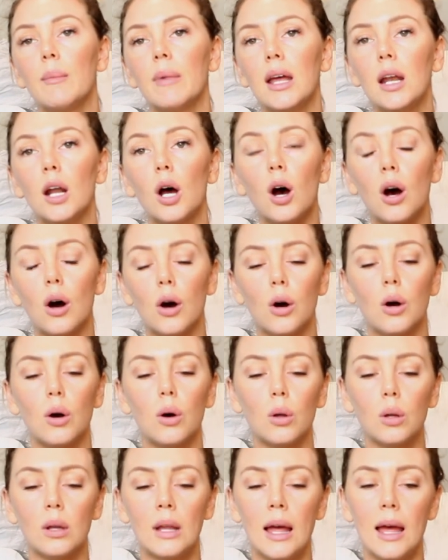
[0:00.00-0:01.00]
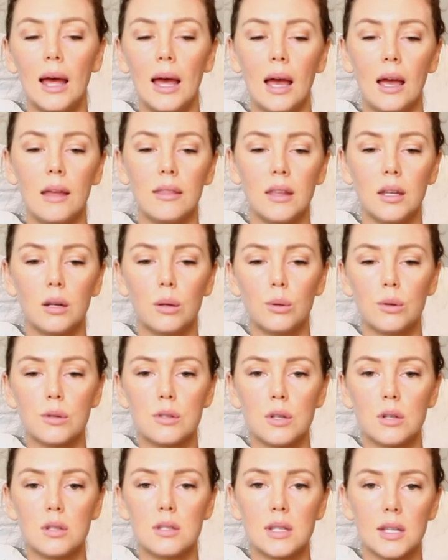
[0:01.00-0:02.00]
in a whole, and then
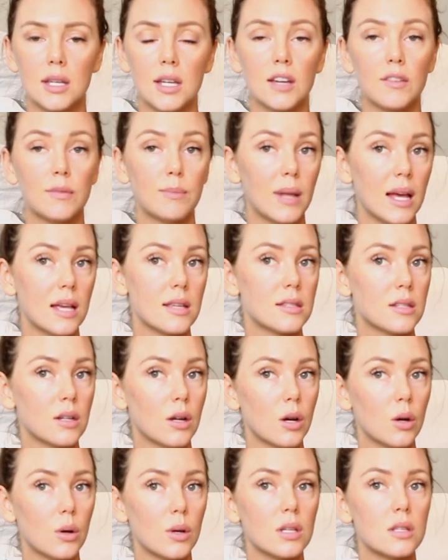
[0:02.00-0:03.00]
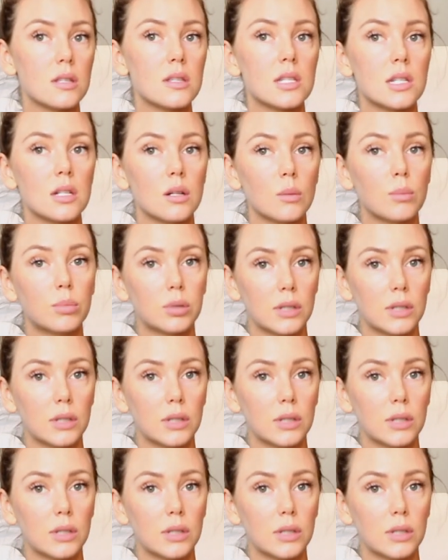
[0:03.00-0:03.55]
also see if blasto is still